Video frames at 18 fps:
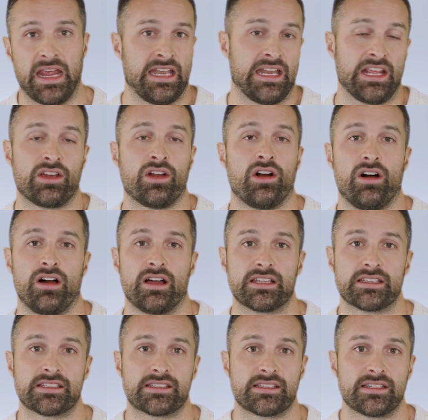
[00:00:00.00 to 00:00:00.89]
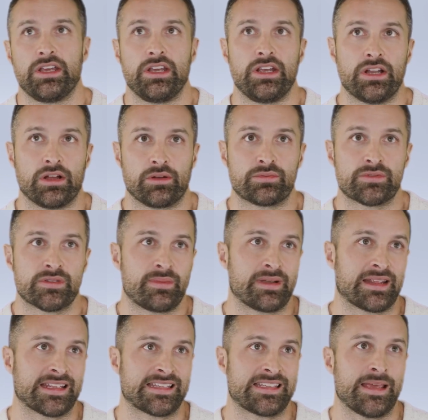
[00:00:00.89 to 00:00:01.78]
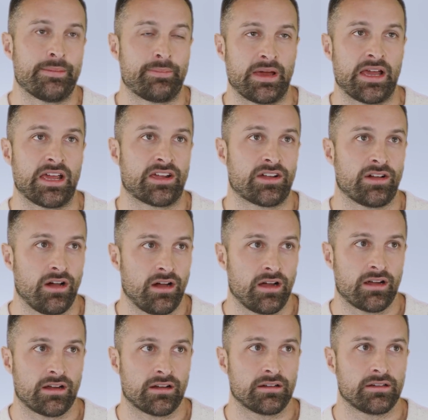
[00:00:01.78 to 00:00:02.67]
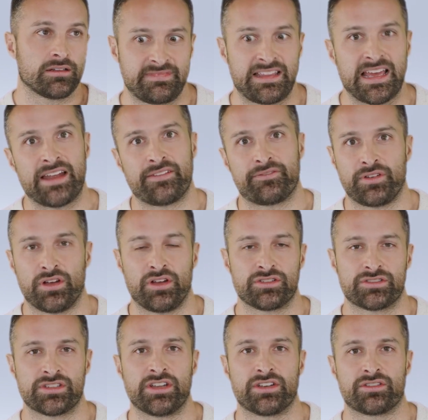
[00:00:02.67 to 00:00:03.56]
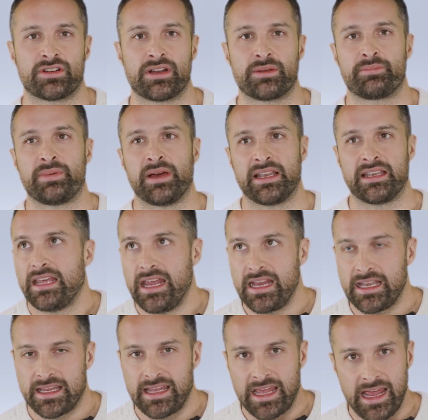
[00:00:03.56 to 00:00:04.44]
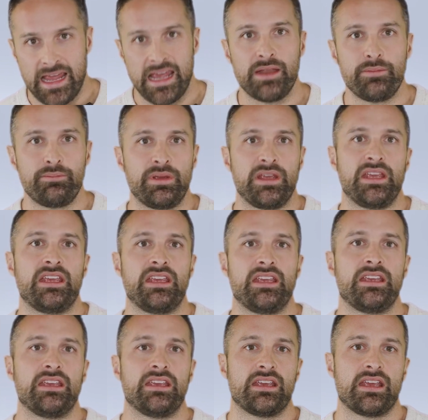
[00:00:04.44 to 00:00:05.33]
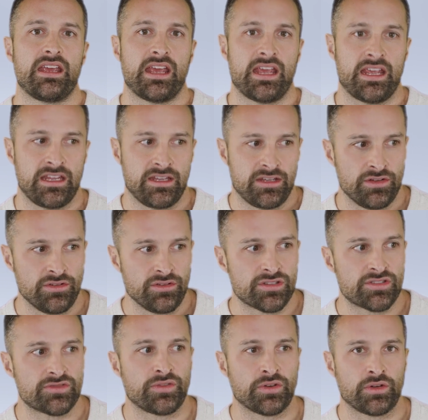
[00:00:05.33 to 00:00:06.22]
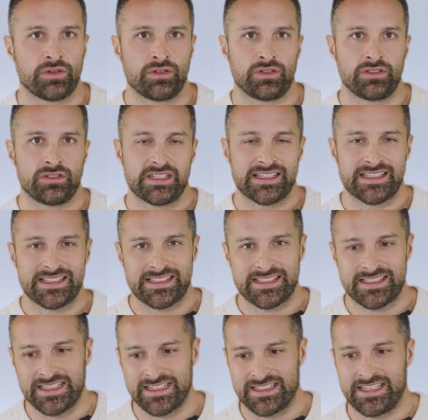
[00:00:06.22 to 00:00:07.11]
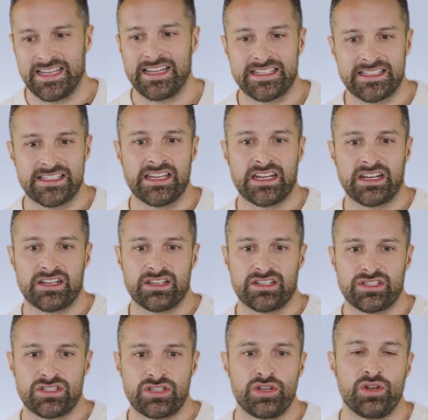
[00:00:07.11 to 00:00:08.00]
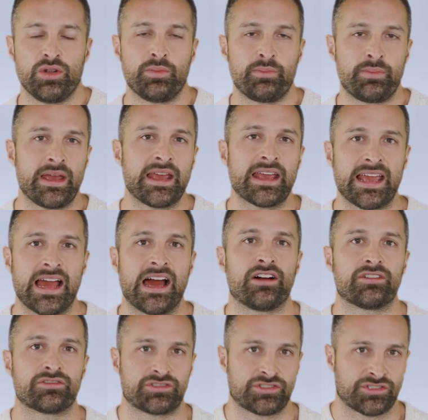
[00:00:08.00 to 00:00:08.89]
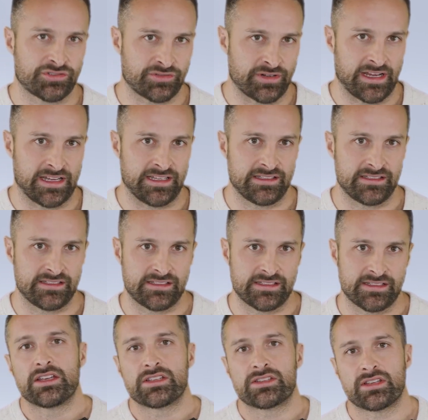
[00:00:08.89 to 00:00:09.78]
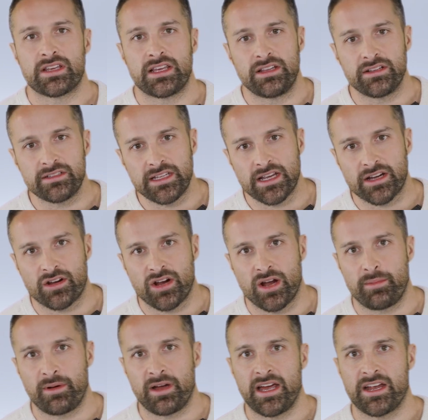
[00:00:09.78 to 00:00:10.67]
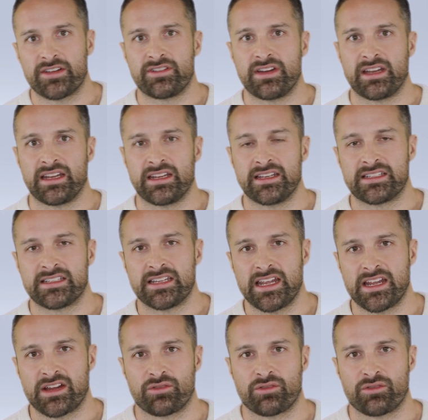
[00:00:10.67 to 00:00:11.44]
any cause. You know, somebody gets hit by a car, that falls under it. But it can be a useful statistic to pick out trends. So they looked at carbohydrate intake